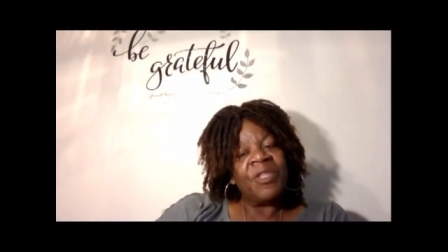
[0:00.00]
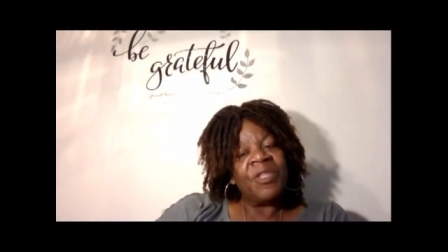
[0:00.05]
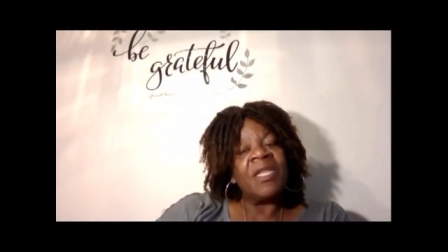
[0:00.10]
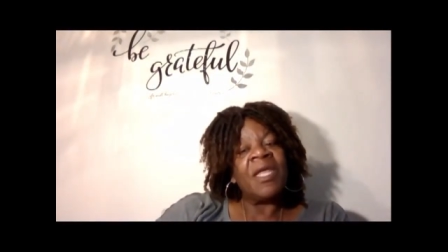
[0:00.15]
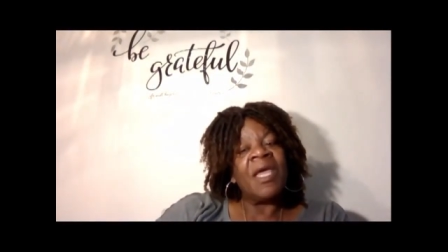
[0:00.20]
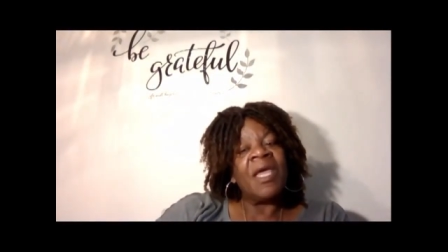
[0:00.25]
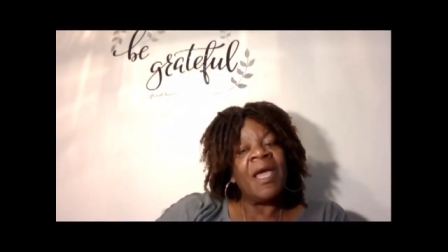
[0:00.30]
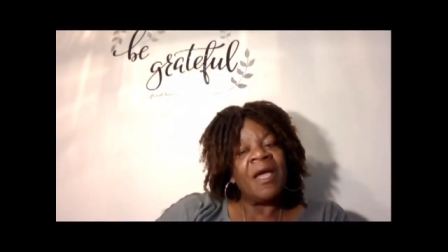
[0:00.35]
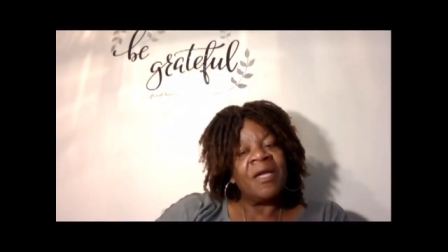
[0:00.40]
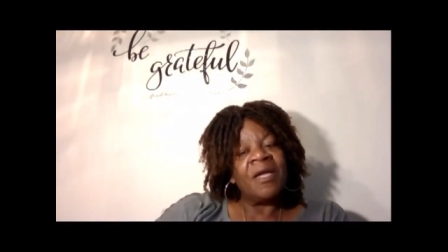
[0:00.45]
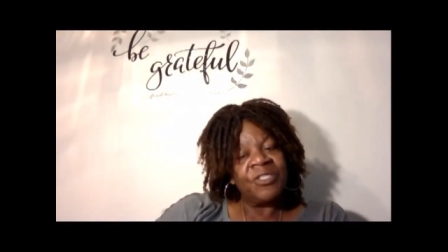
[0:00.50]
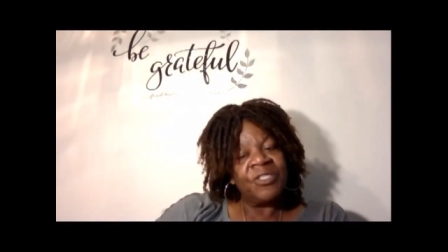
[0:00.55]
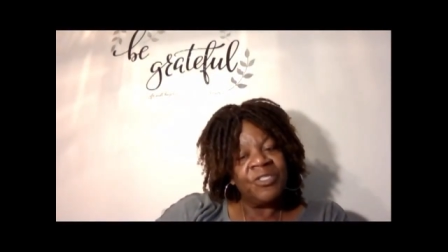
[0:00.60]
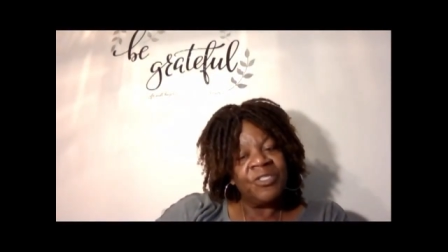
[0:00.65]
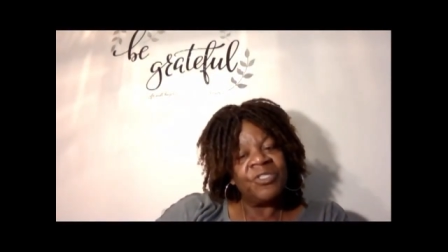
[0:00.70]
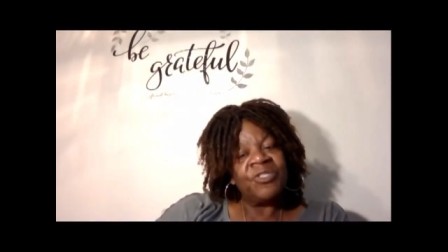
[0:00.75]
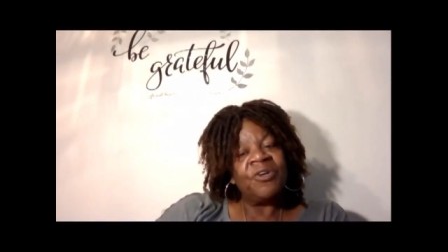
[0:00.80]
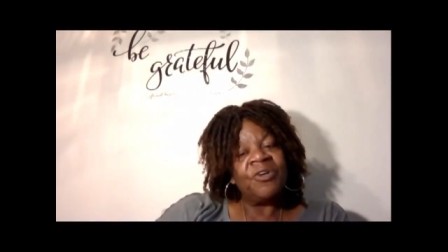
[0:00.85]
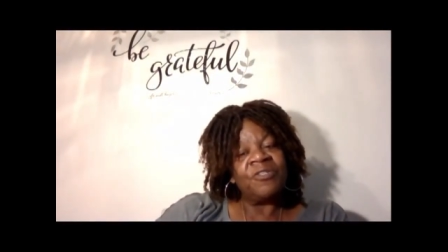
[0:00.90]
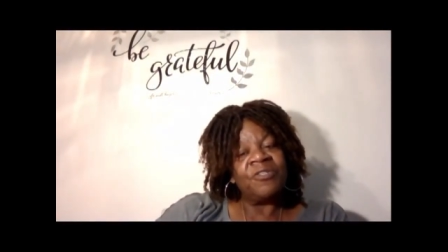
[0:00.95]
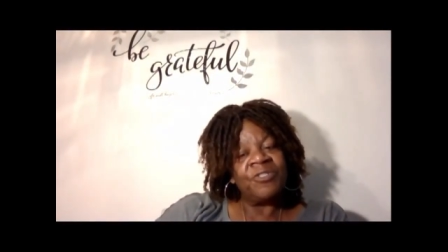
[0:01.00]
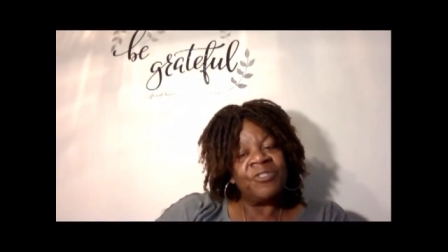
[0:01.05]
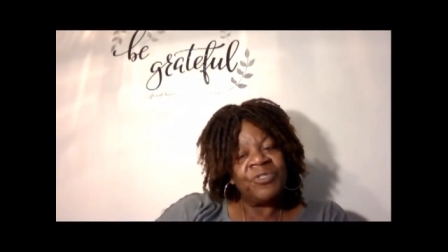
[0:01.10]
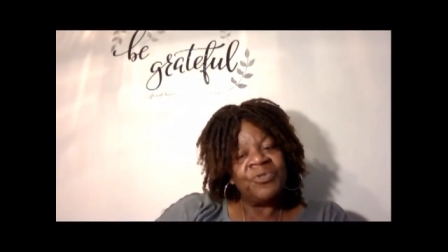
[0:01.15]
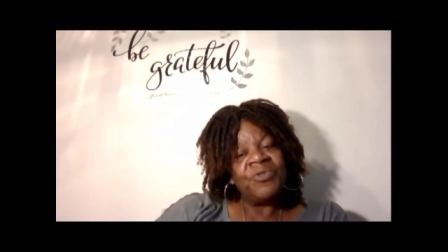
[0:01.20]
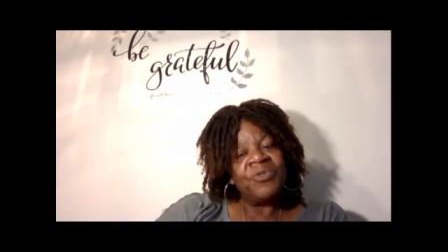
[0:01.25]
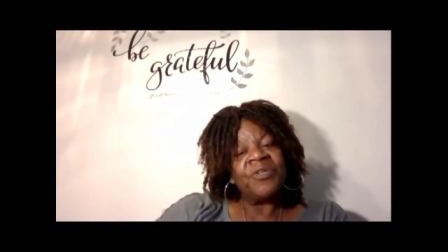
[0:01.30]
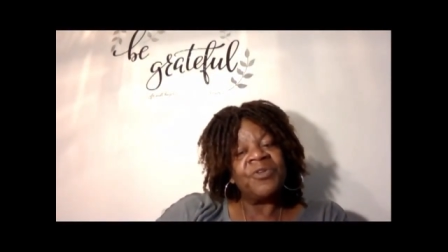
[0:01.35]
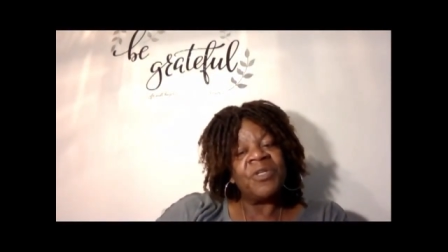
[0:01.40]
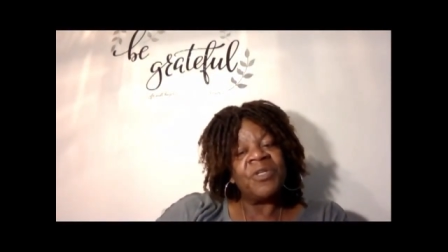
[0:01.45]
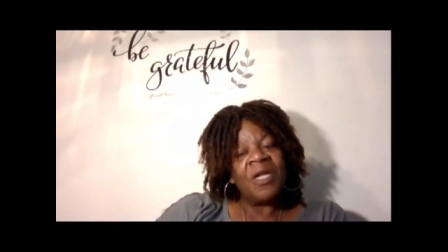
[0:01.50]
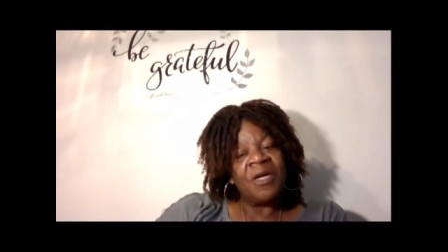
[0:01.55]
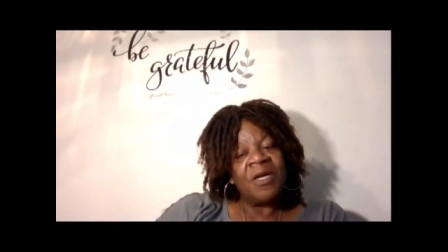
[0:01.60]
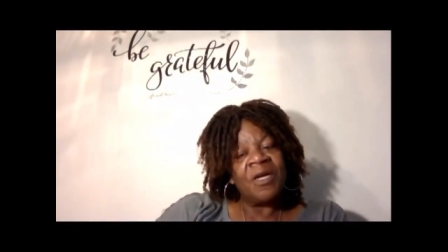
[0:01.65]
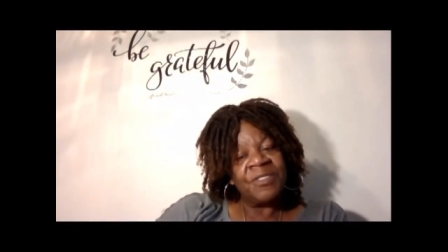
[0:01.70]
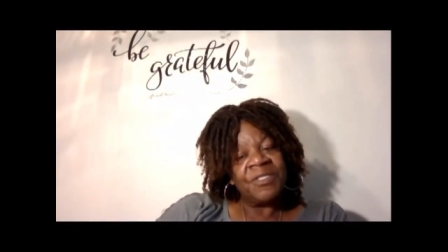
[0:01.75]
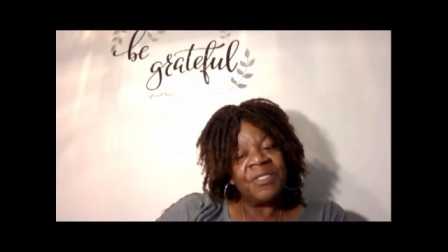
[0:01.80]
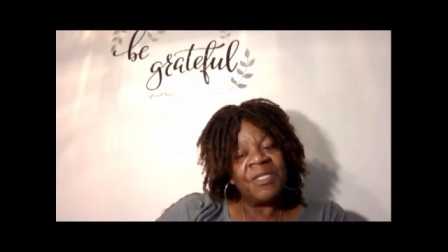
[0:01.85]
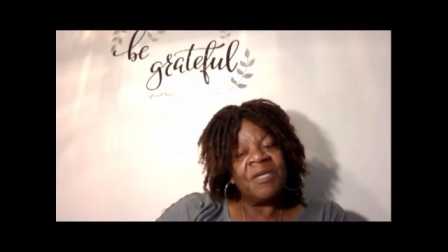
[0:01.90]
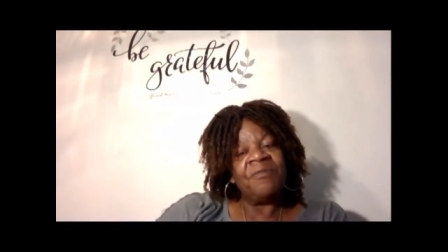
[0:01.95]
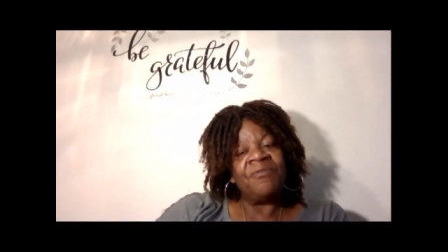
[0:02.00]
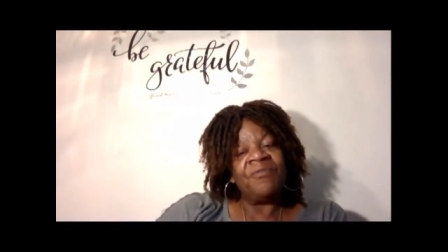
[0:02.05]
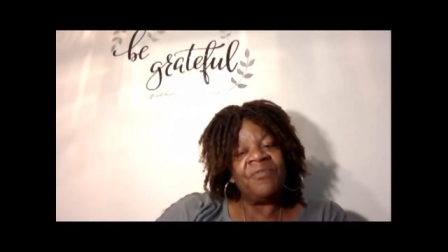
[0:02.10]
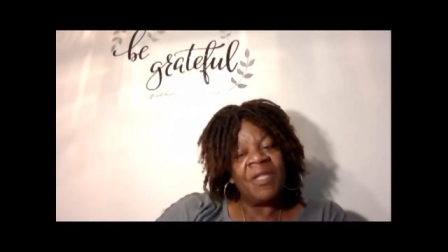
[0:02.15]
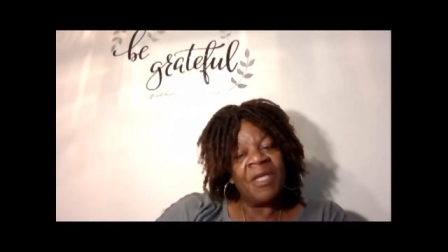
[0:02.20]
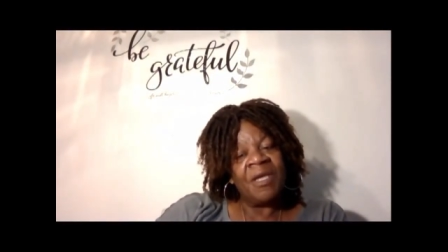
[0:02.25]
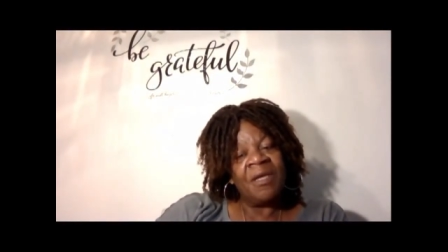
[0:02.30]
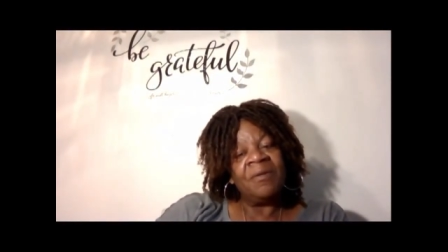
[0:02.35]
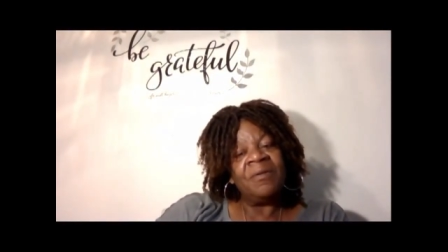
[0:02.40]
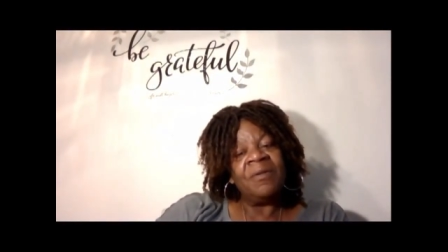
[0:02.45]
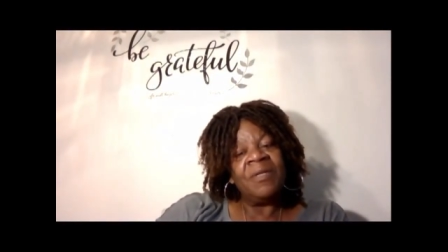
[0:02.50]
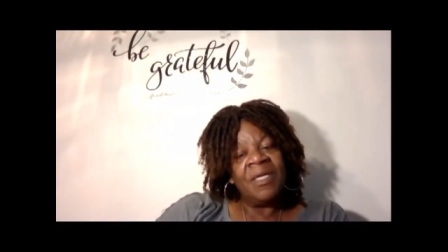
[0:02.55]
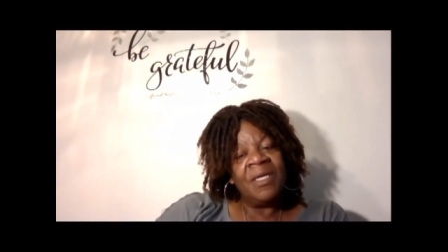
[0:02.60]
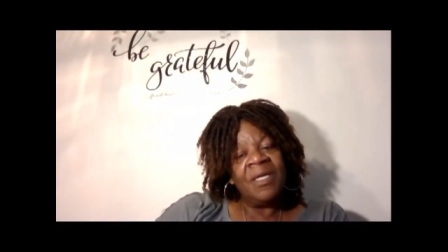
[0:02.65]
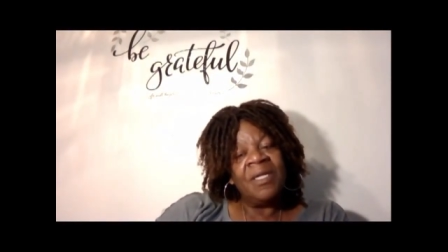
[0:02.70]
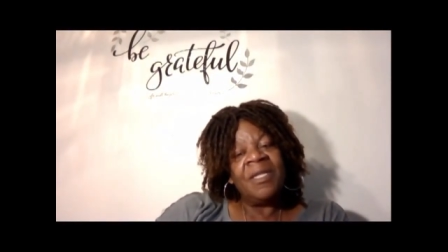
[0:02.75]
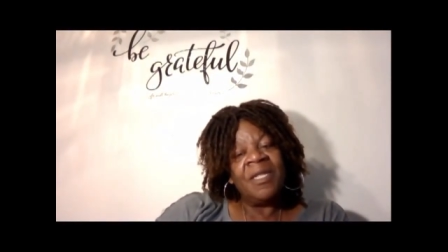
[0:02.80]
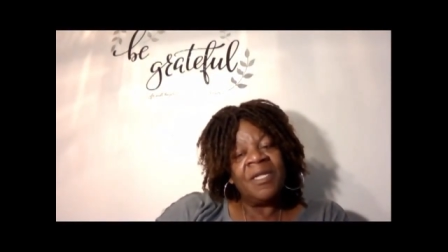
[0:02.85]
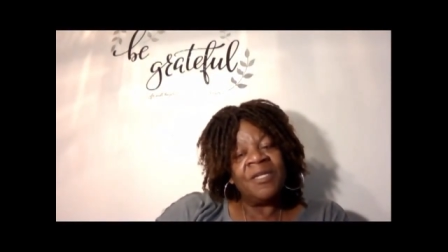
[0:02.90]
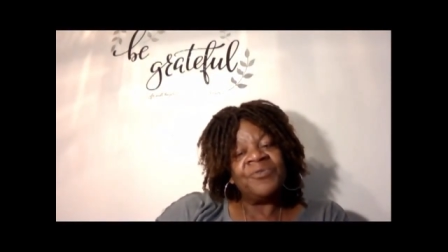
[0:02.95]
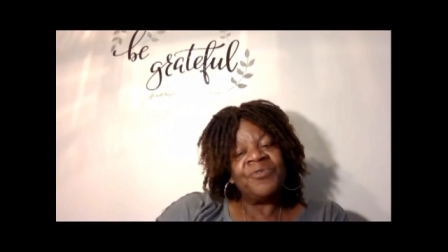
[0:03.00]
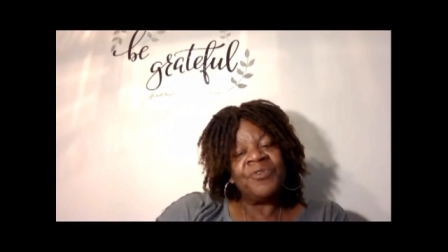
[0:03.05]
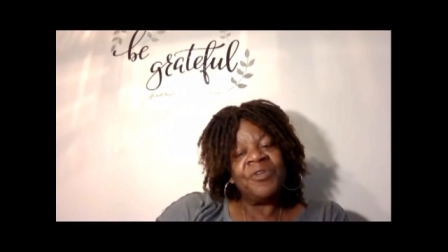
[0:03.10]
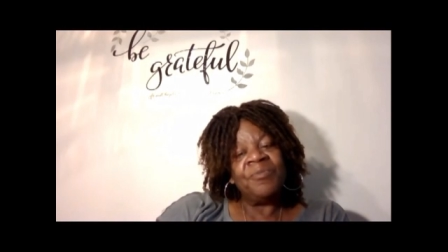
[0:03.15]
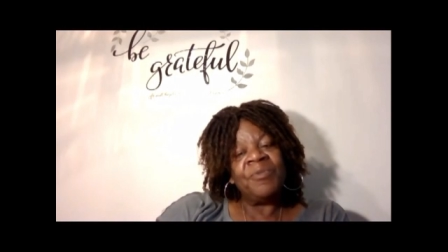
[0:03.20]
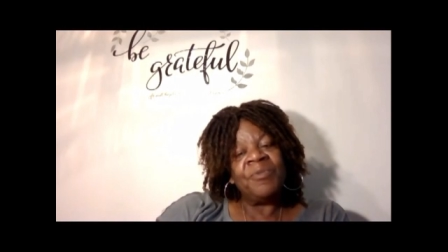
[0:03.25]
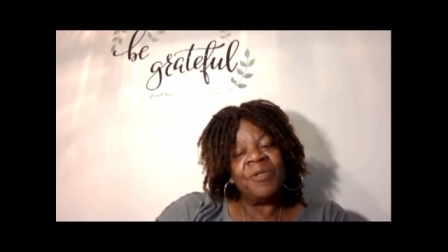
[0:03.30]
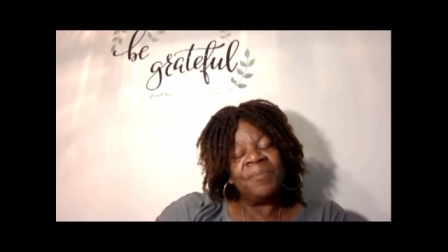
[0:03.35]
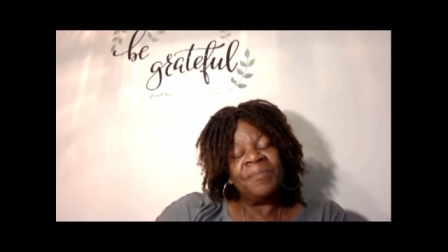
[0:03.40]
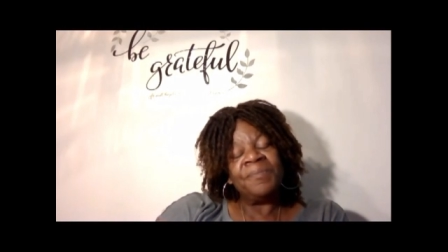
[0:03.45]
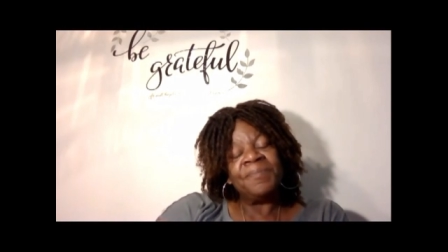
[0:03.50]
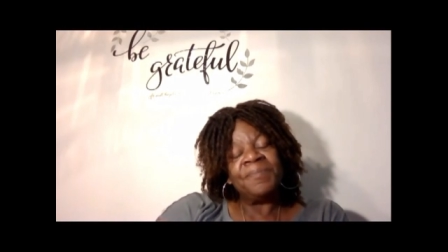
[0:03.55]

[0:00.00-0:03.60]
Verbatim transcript: that they actually charge you two hundred dollars a day for that, that treatment.